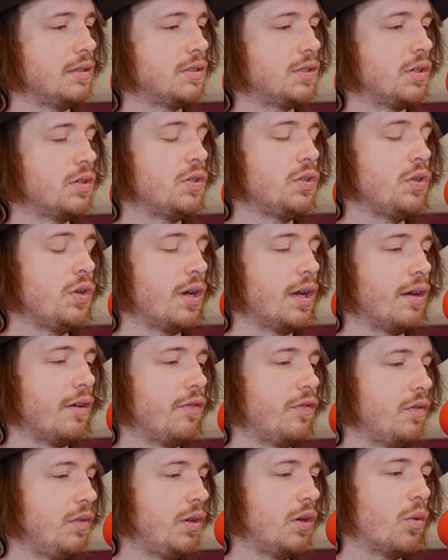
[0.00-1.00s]
so do you
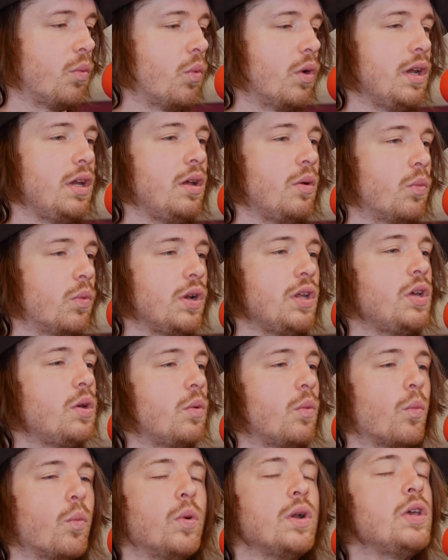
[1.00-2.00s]
have, what
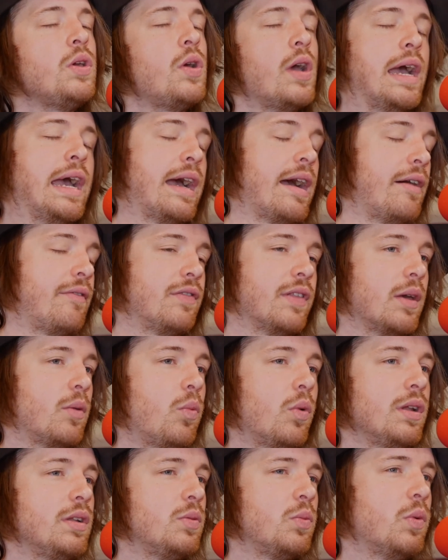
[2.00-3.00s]
do you have? Like,
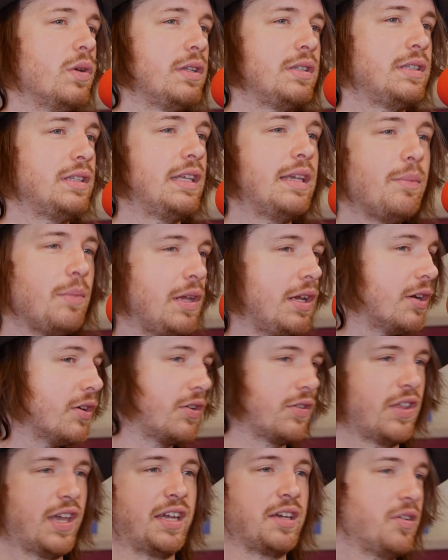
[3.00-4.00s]
what, give me
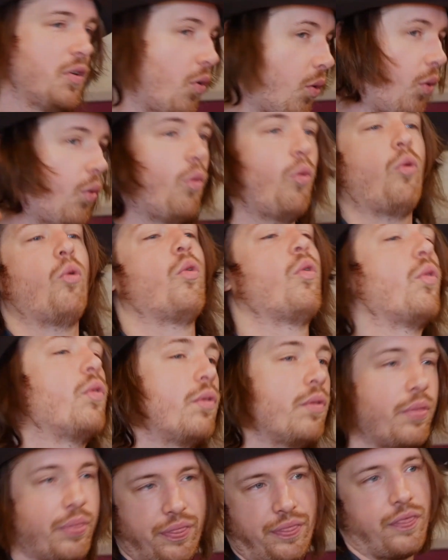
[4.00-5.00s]
your like
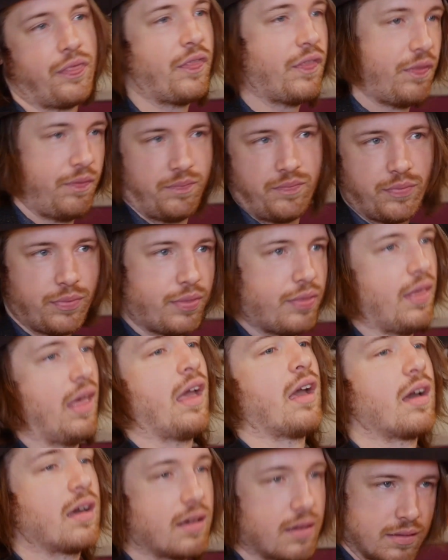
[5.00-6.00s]
whole
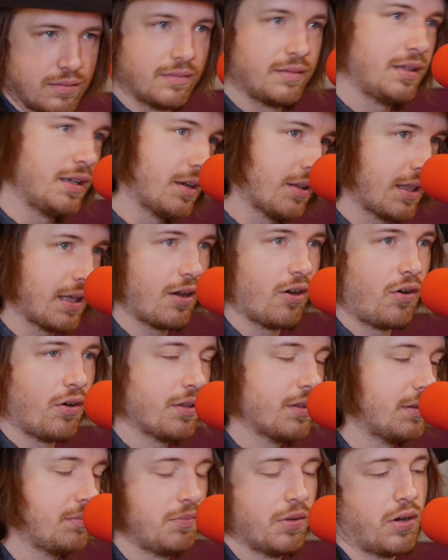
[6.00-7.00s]
thing. You know, like
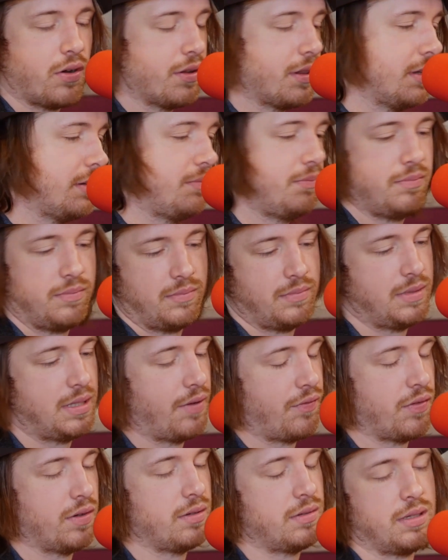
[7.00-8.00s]
all the
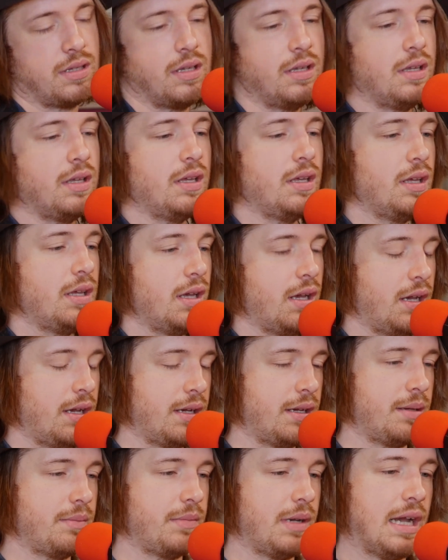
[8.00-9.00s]
different
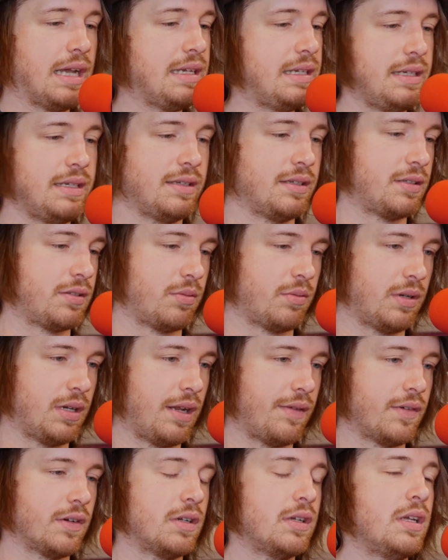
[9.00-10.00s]
ideas or
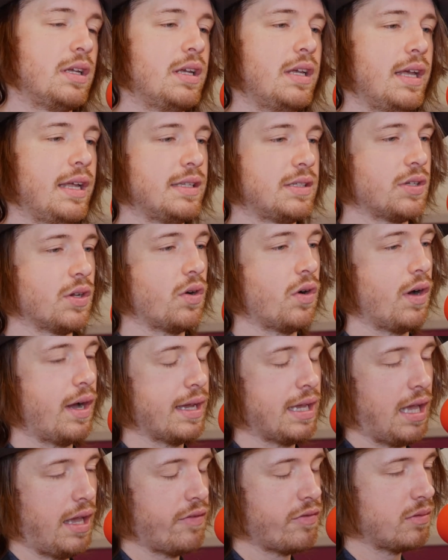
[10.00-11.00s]
whatever. And so
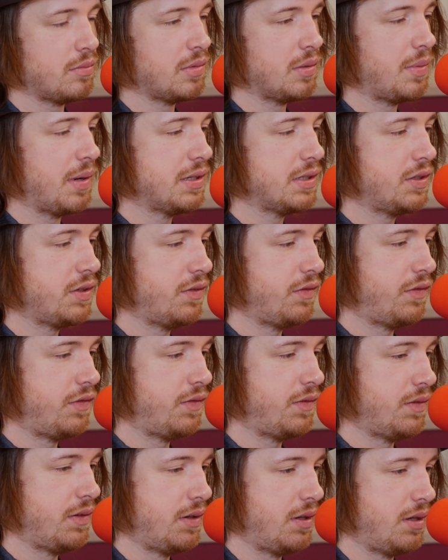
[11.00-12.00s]
I gave him
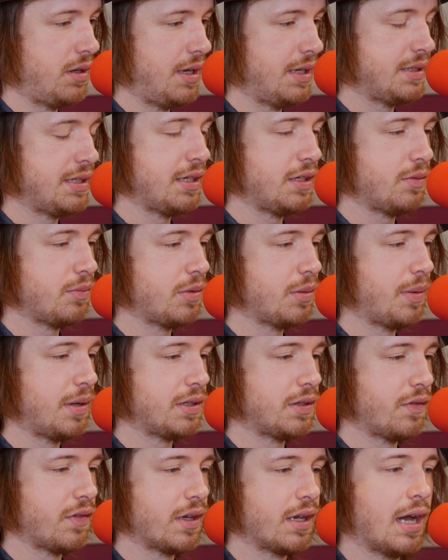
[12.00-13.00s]
I sent him a
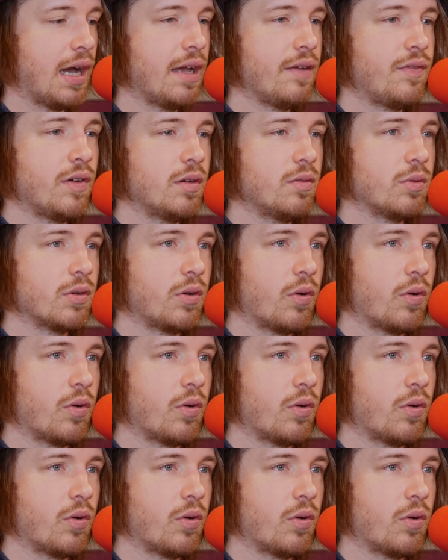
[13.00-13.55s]
bunch of like iPhone